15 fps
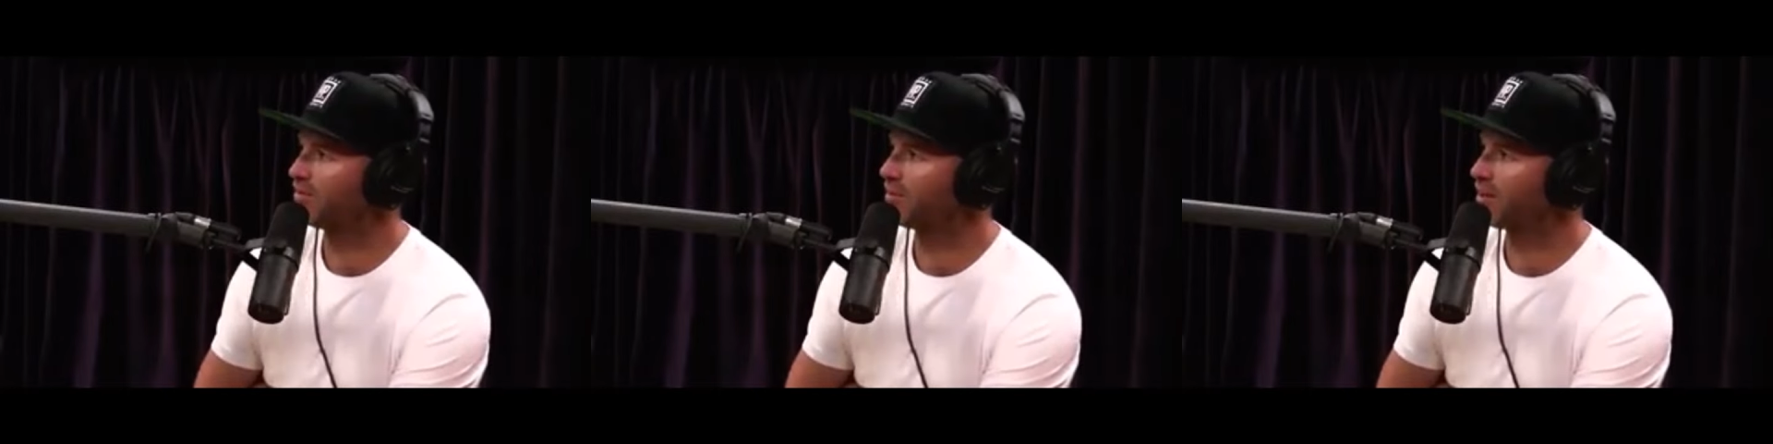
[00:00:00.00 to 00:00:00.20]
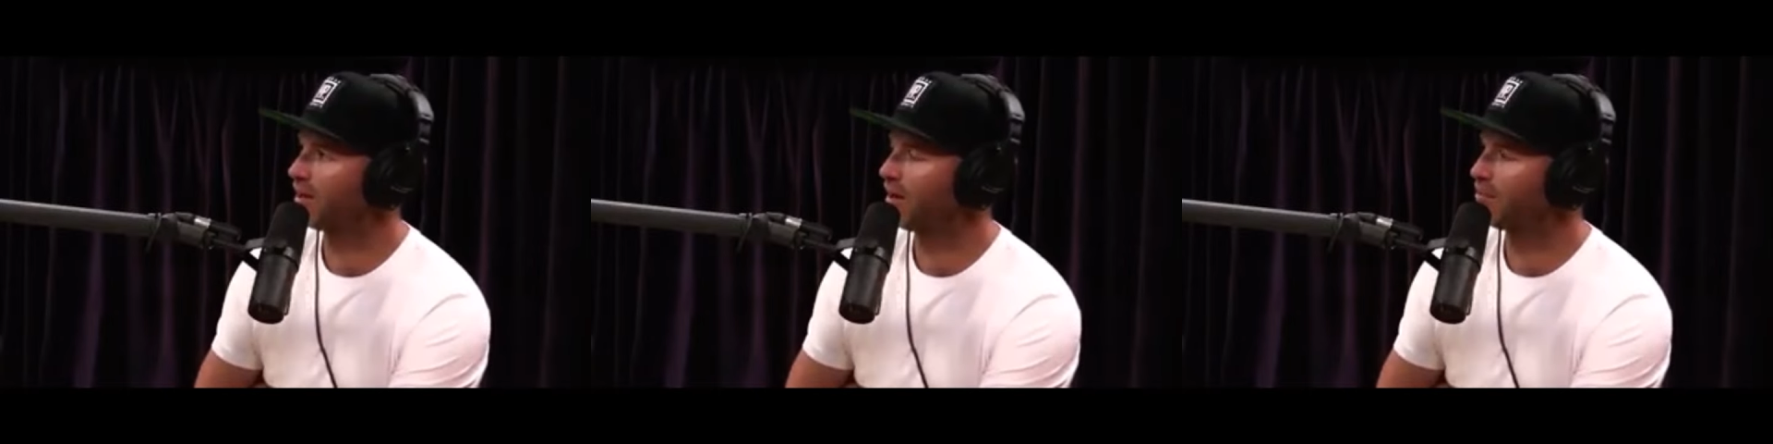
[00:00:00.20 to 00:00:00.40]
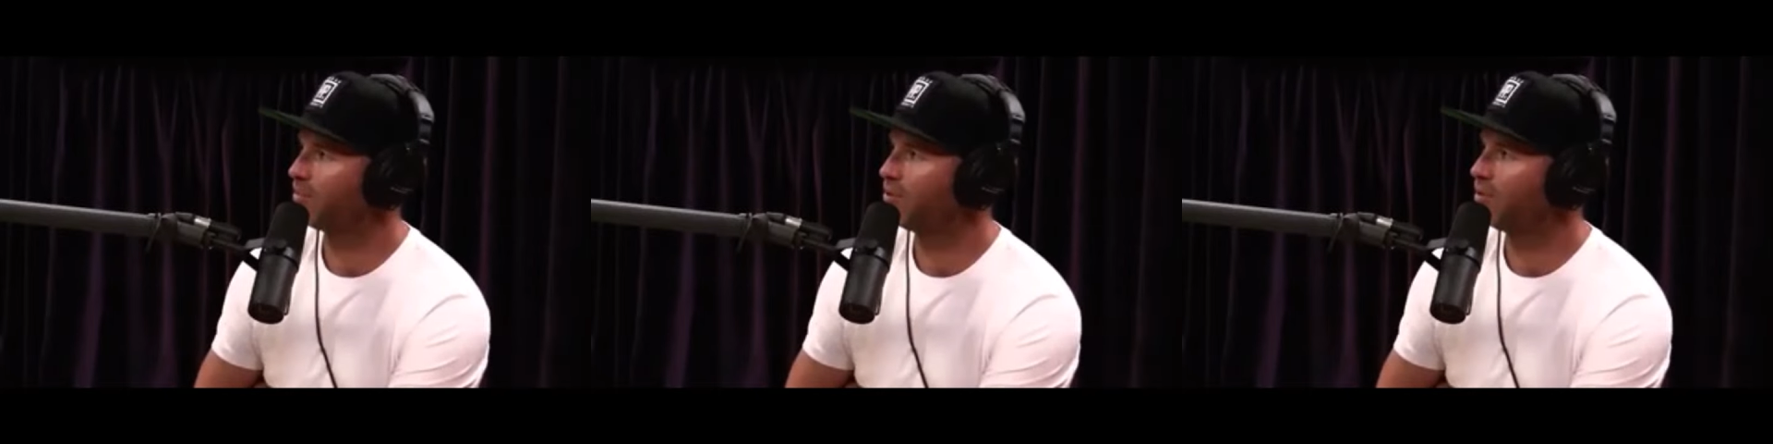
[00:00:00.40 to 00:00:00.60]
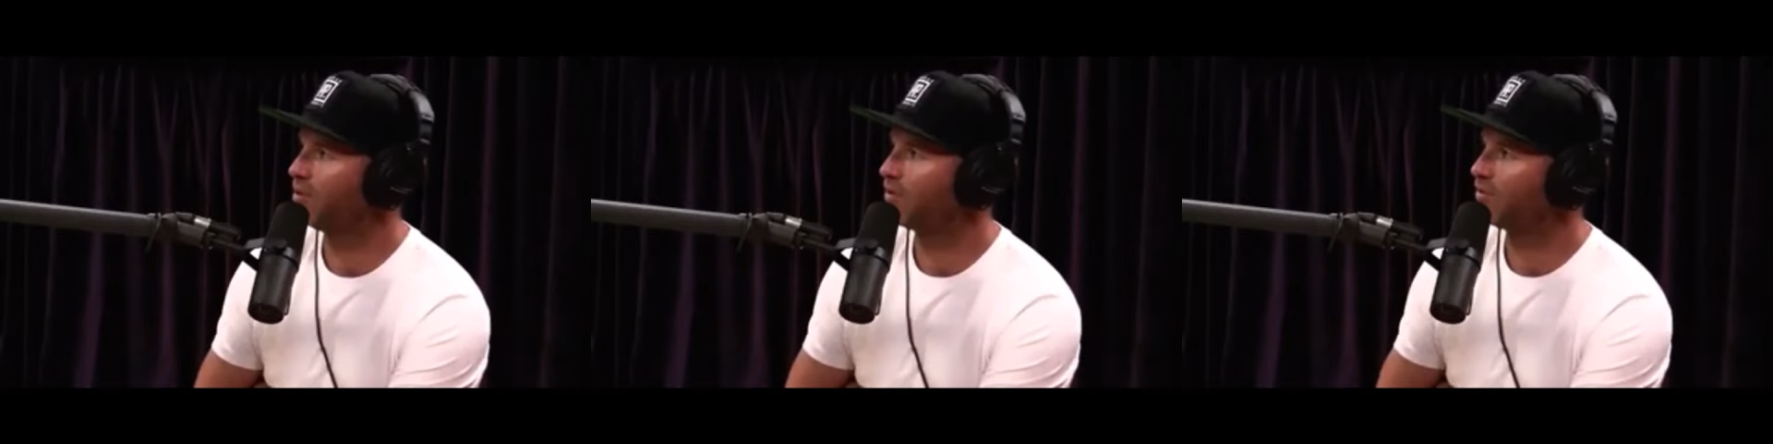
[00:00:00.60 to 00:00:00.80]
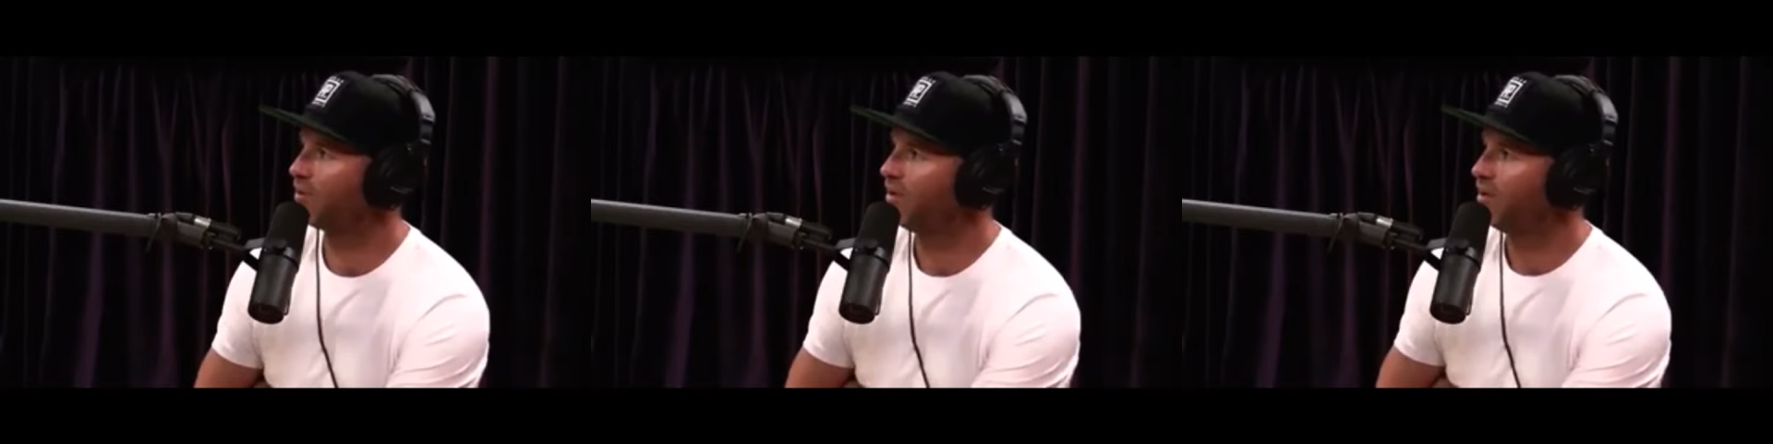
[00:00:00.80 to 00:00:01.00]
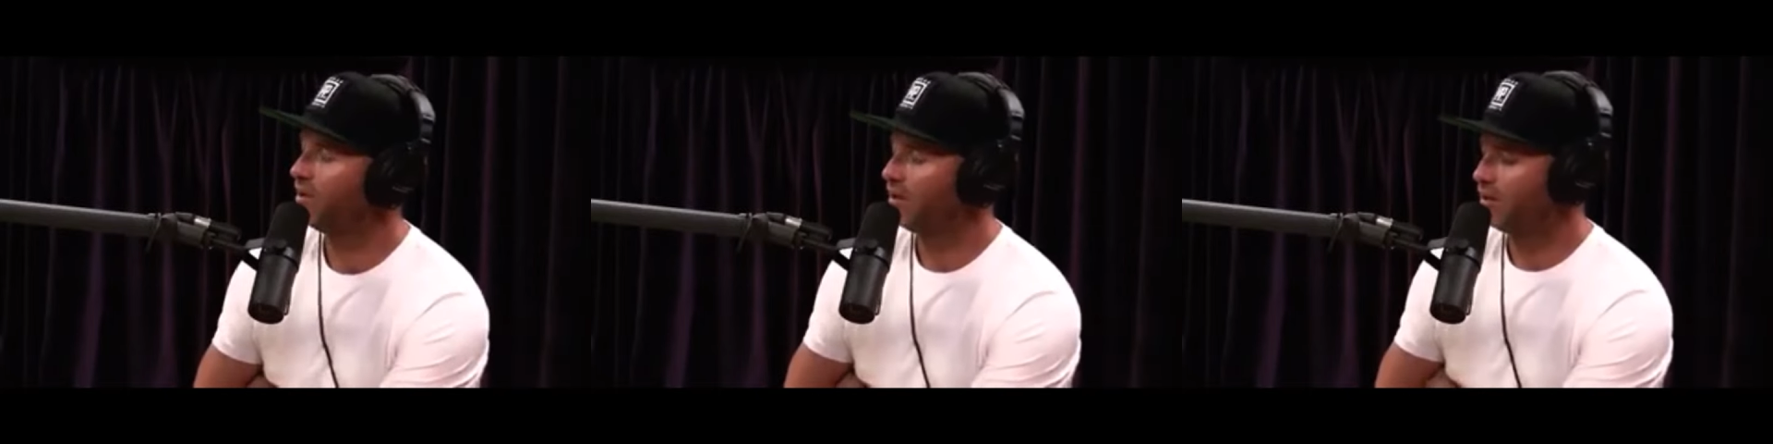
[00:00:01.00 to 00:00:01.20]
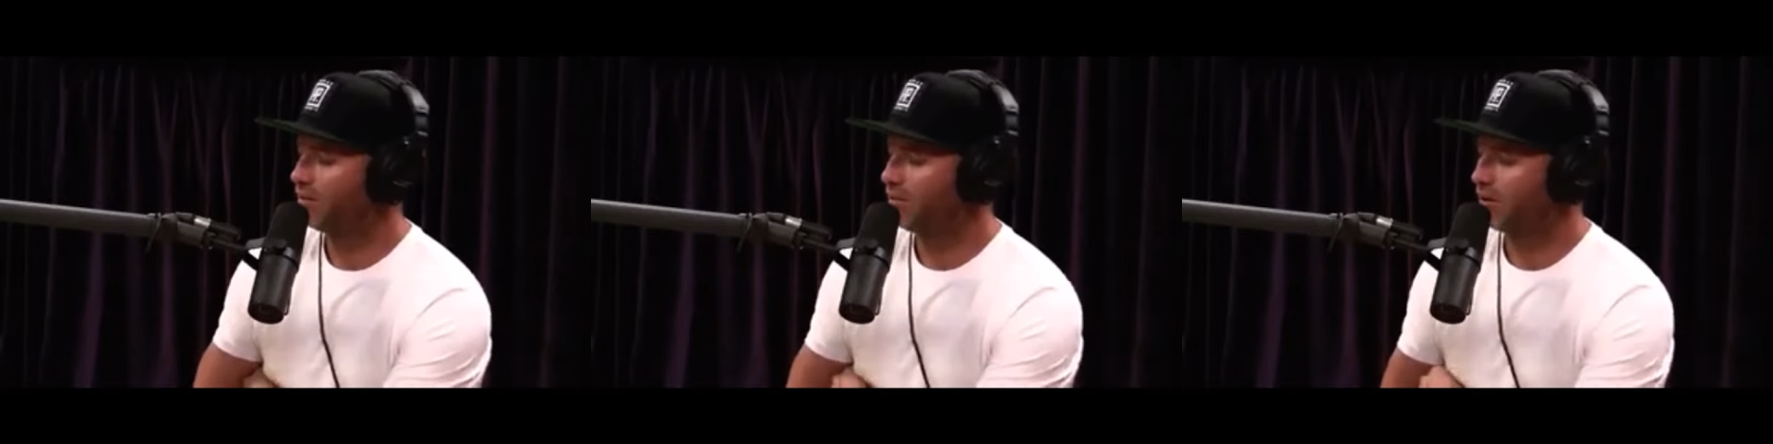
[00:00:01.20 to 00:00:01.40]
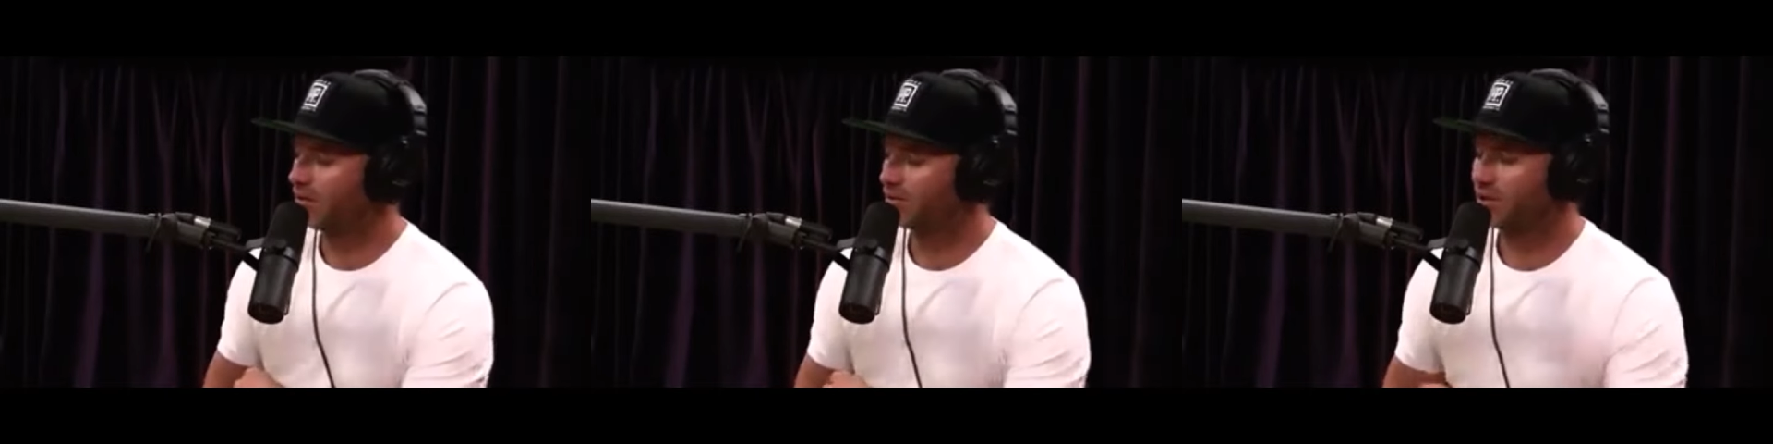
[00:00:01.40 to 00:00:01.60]
up north
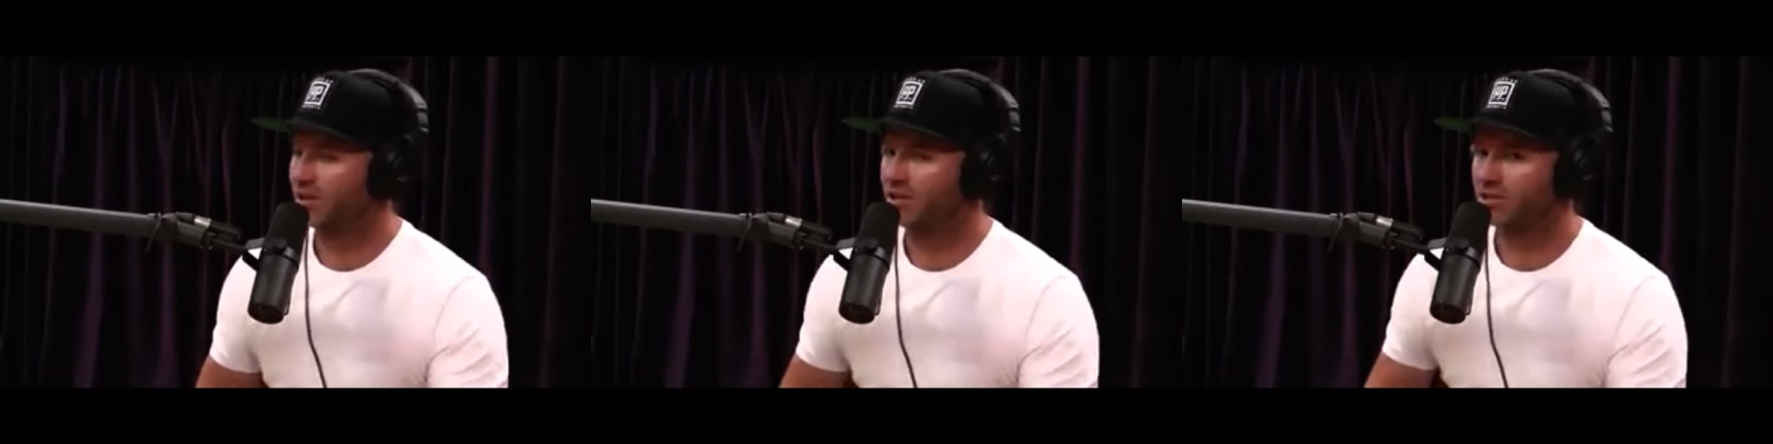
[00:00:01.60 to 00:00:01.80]
was he's